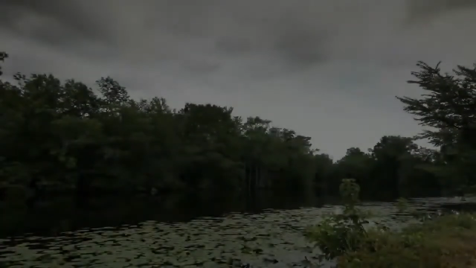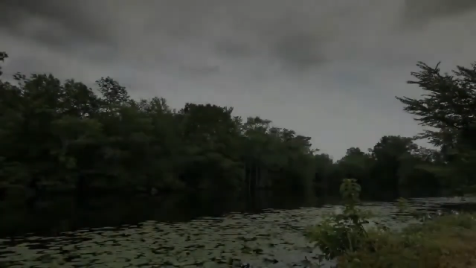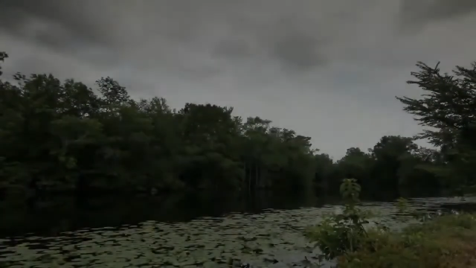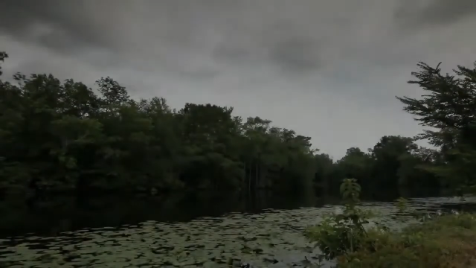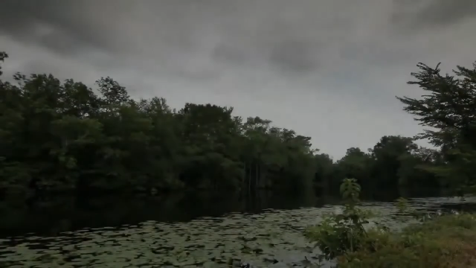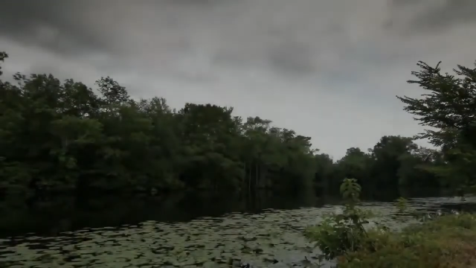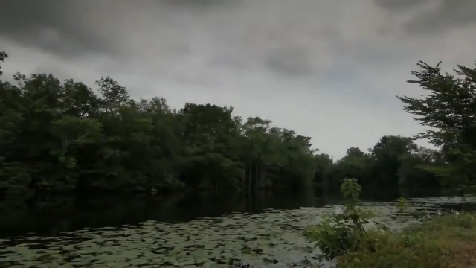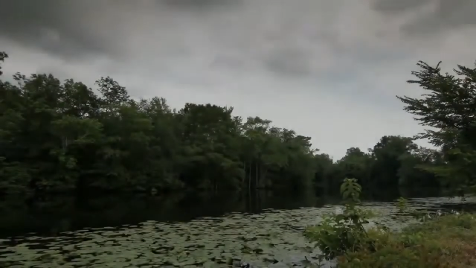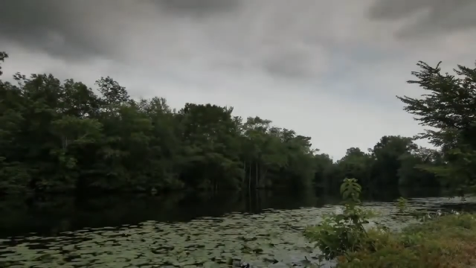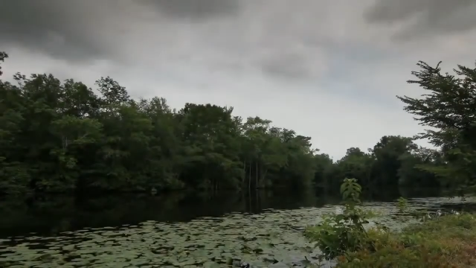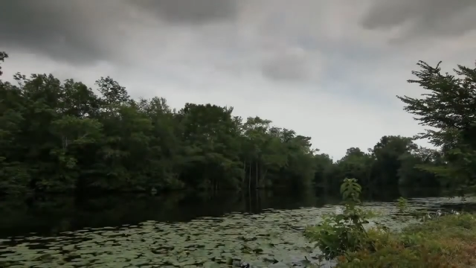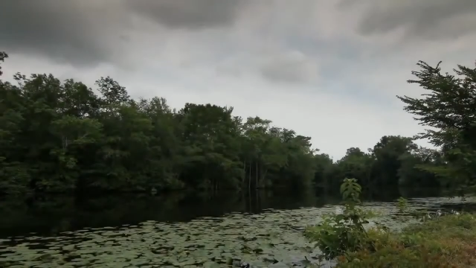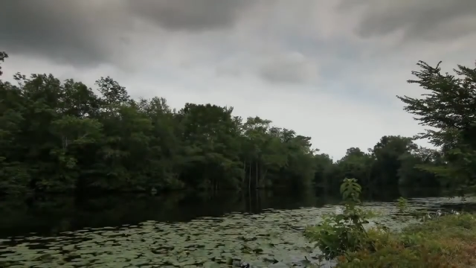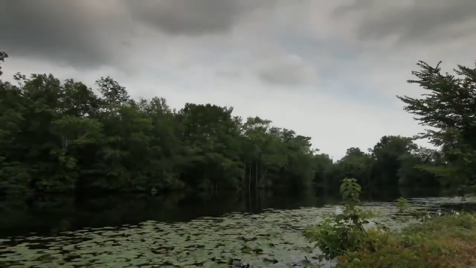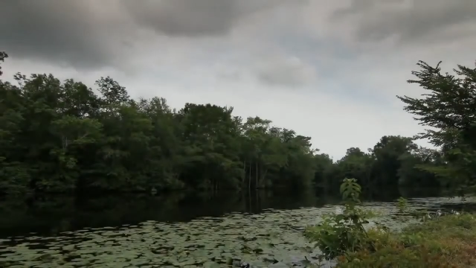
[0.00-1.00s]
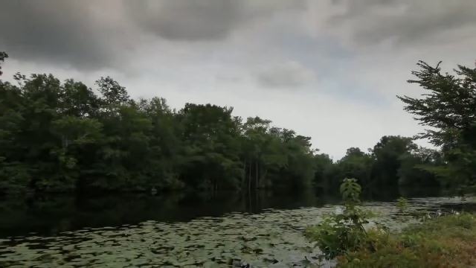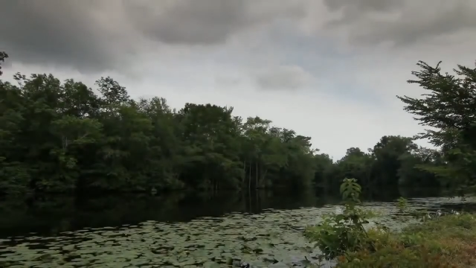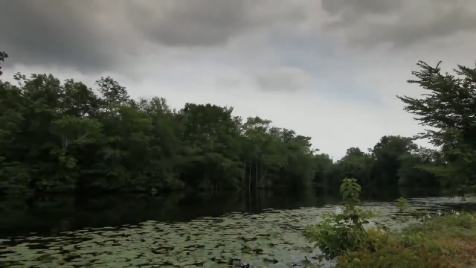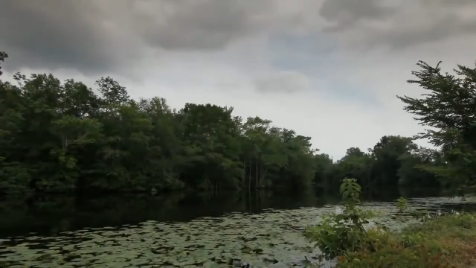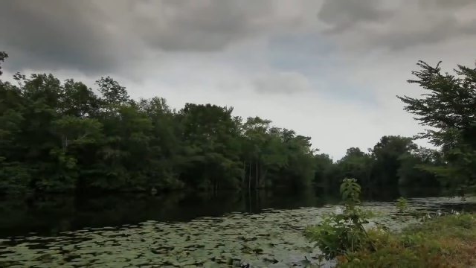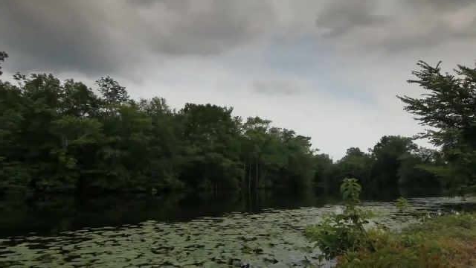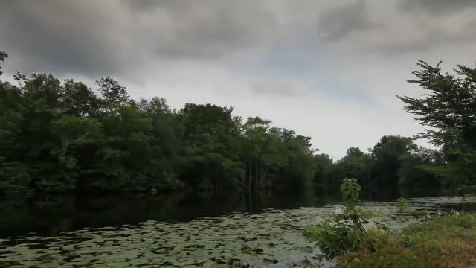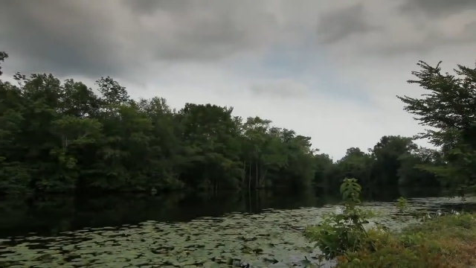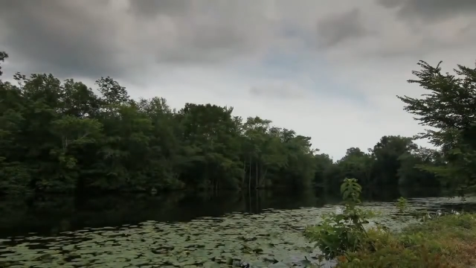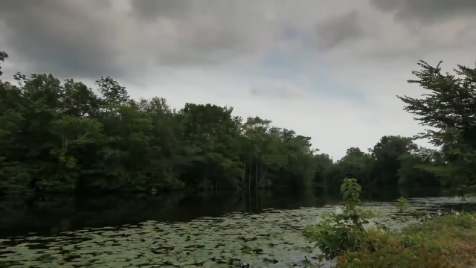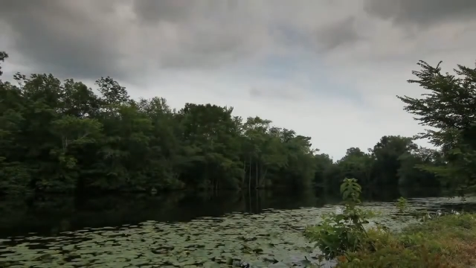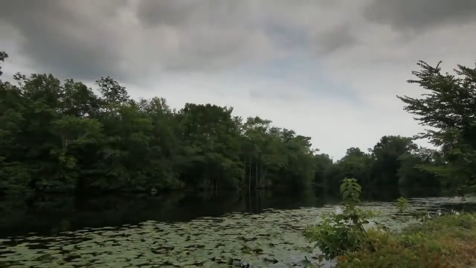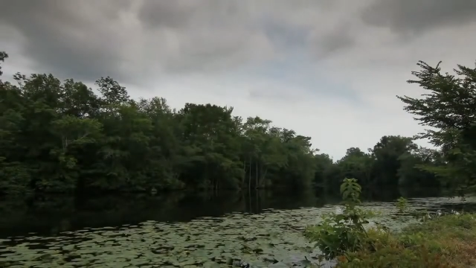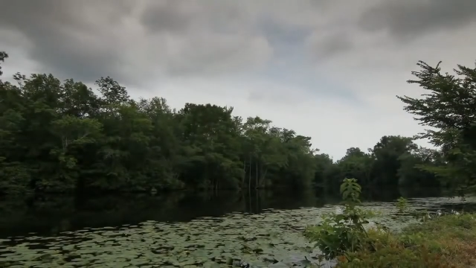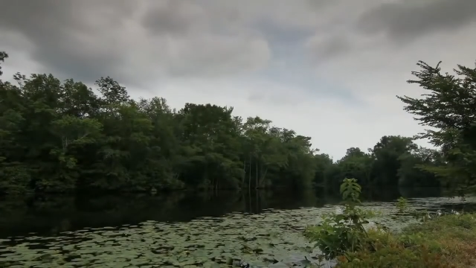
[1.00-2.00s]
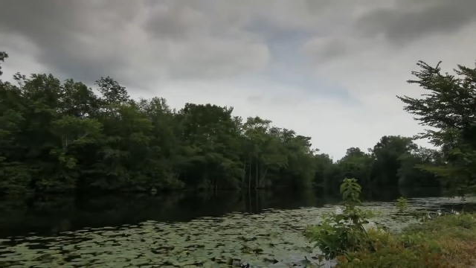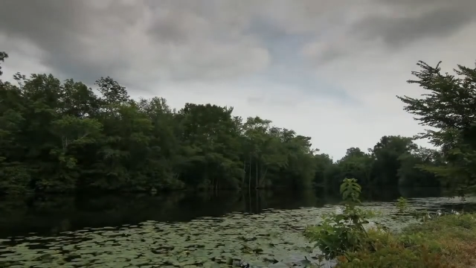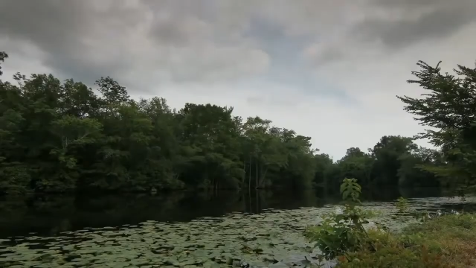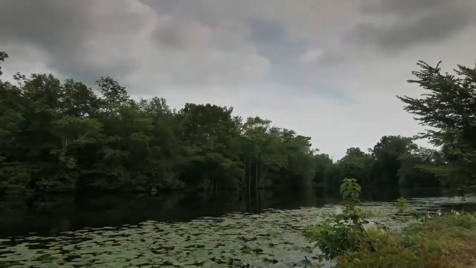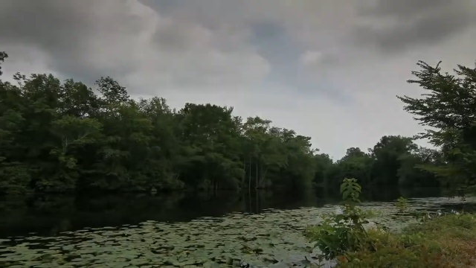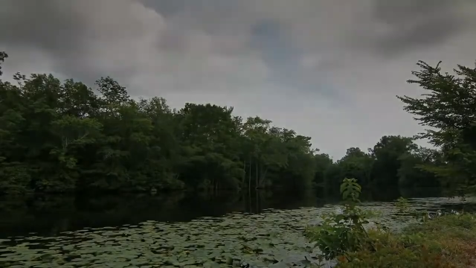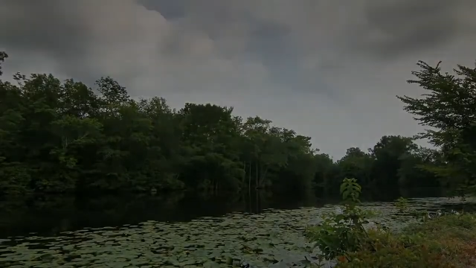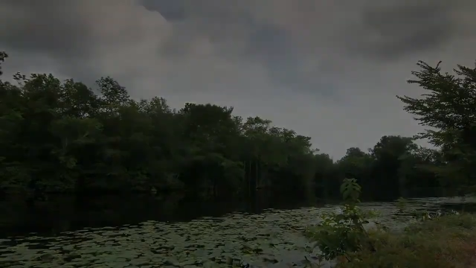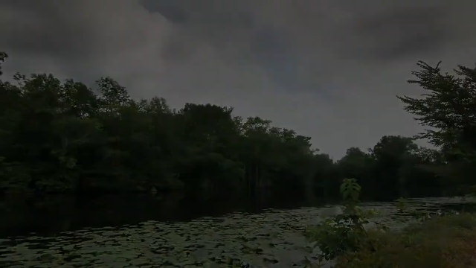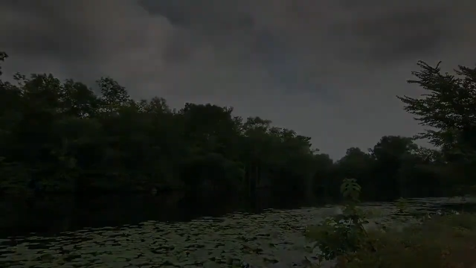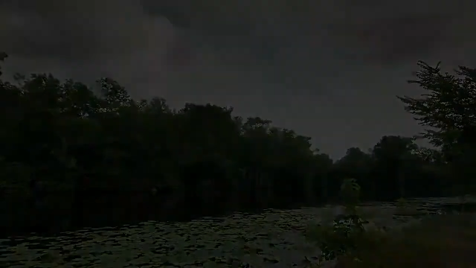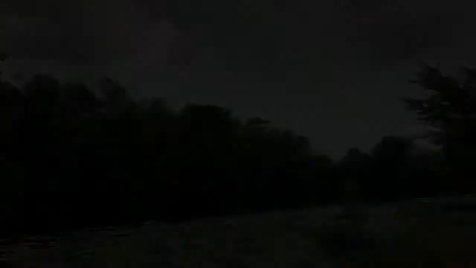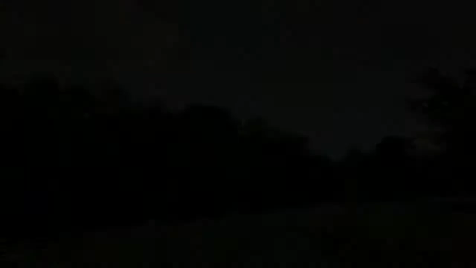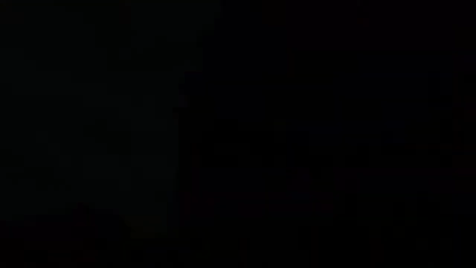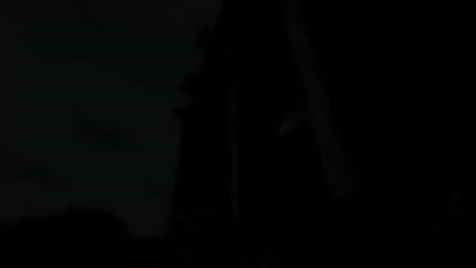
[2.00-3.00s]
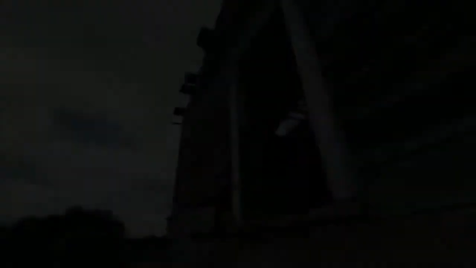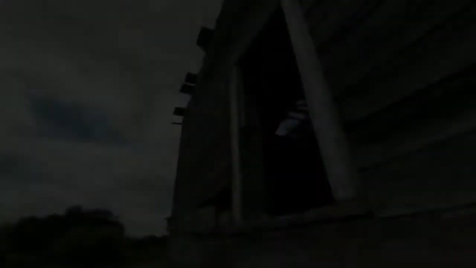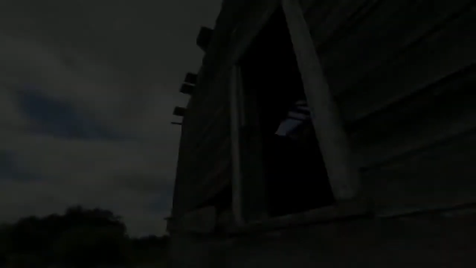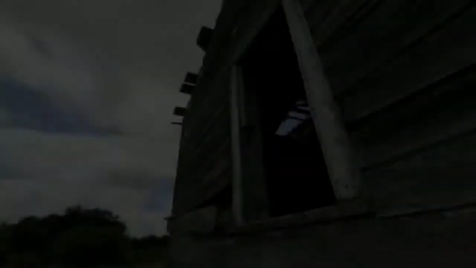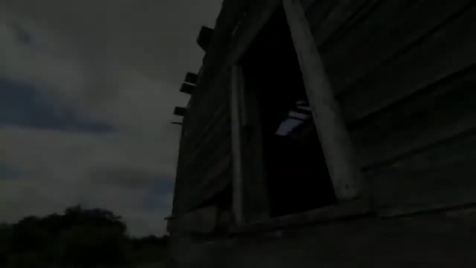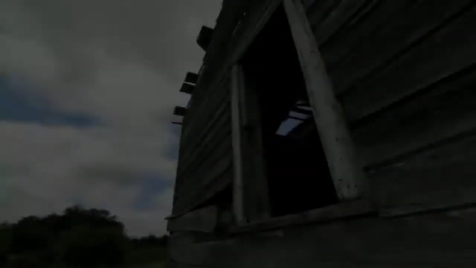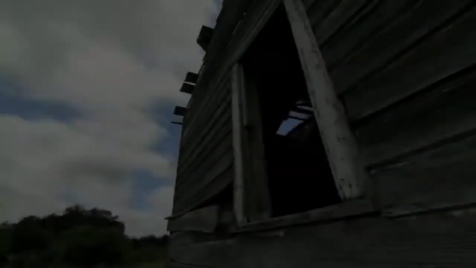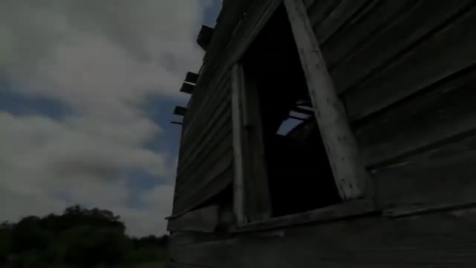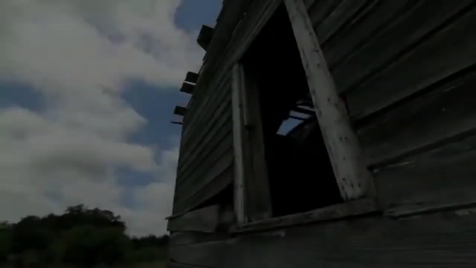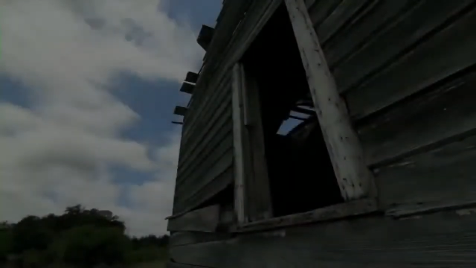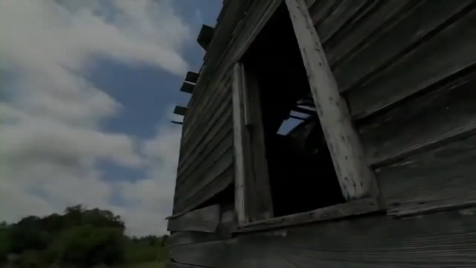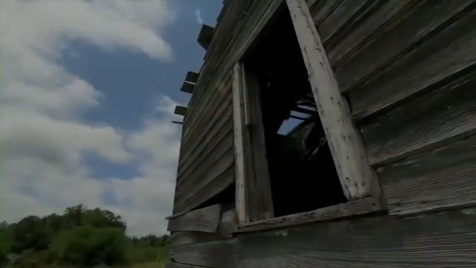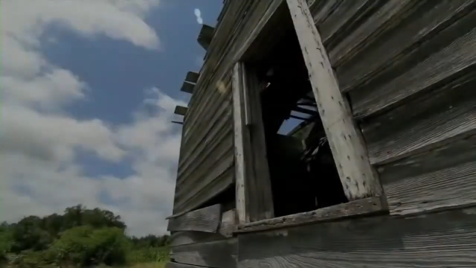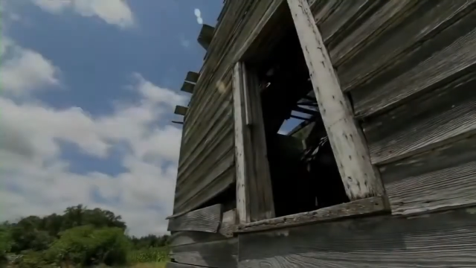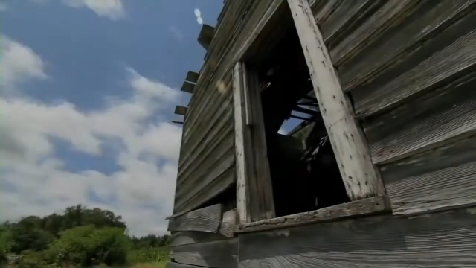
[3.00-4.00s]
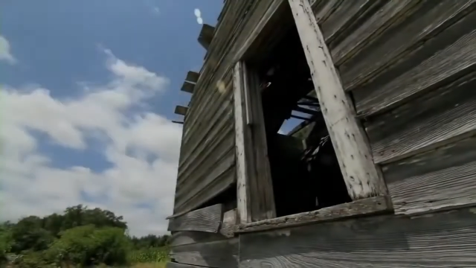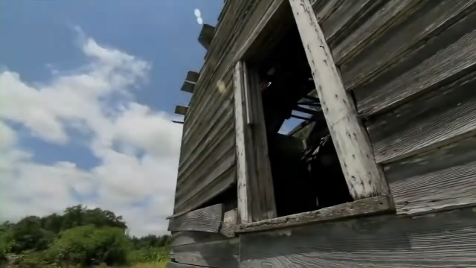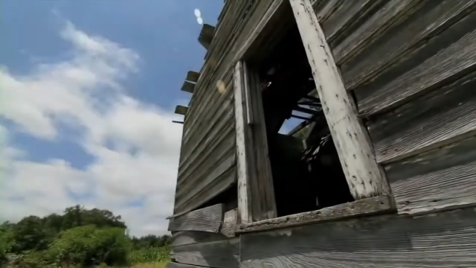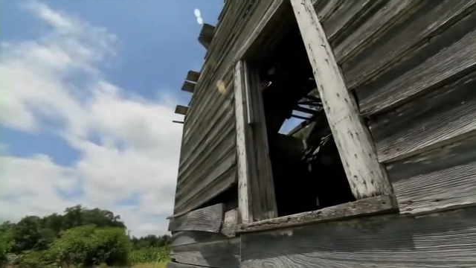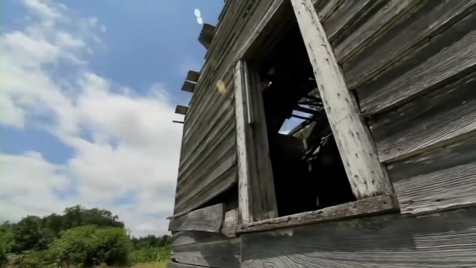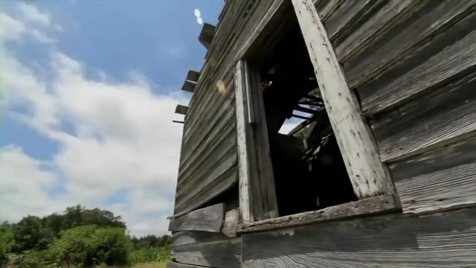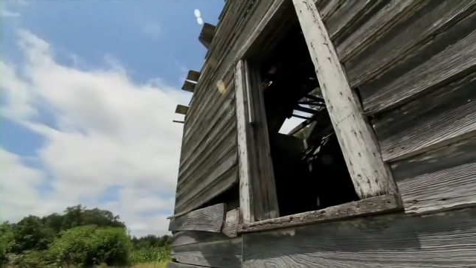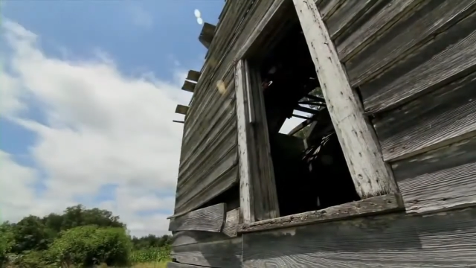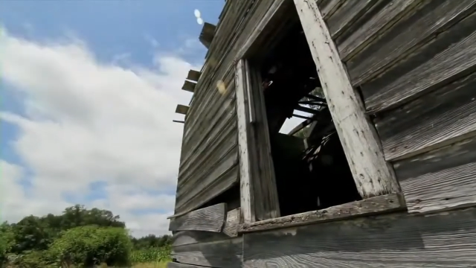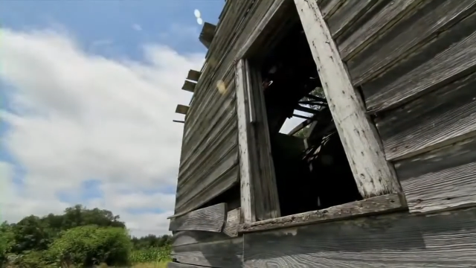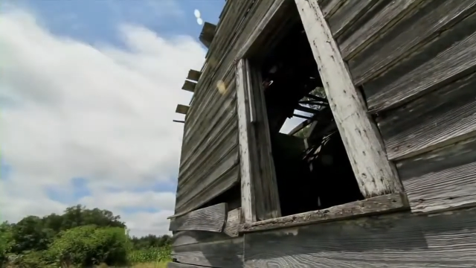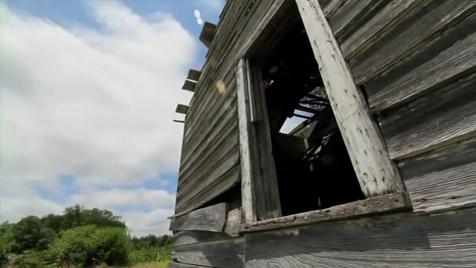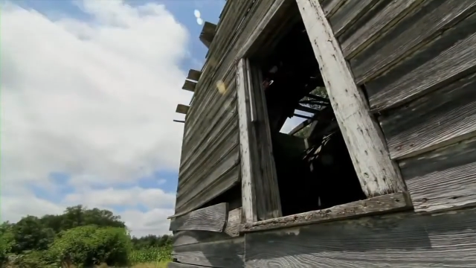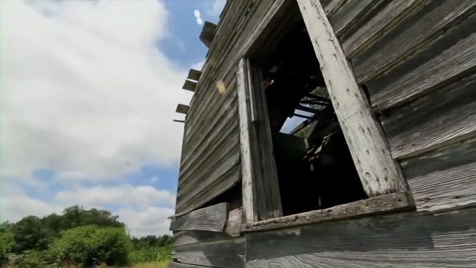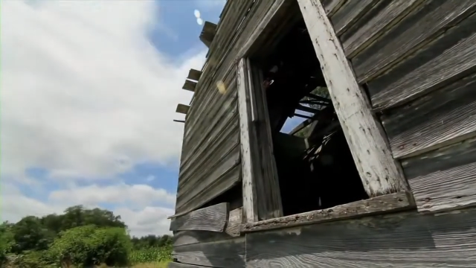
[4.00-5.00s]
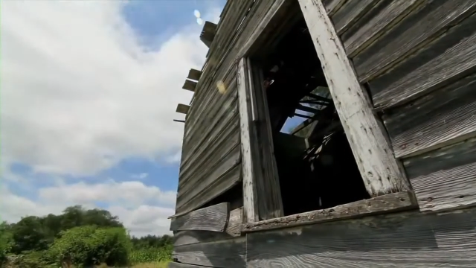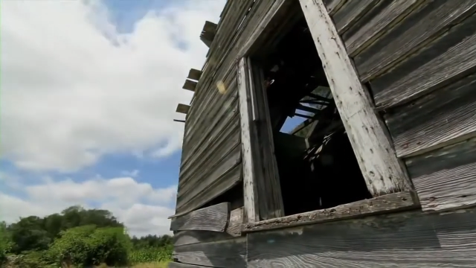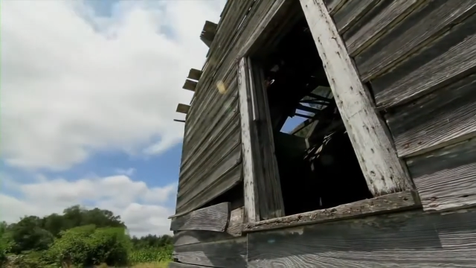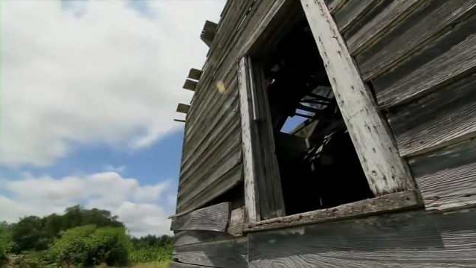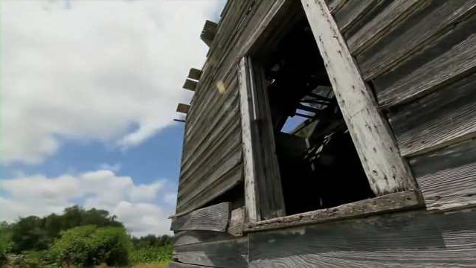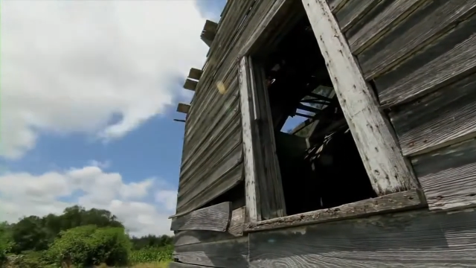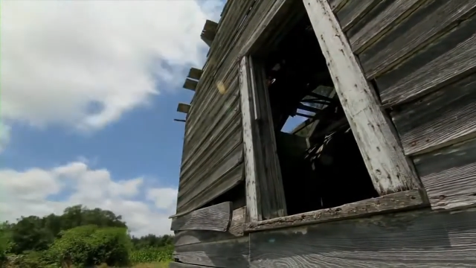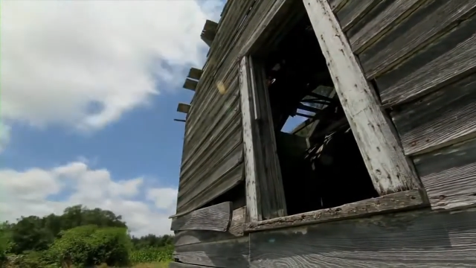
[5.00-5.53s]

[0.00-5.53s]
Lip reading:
(no speaker visible)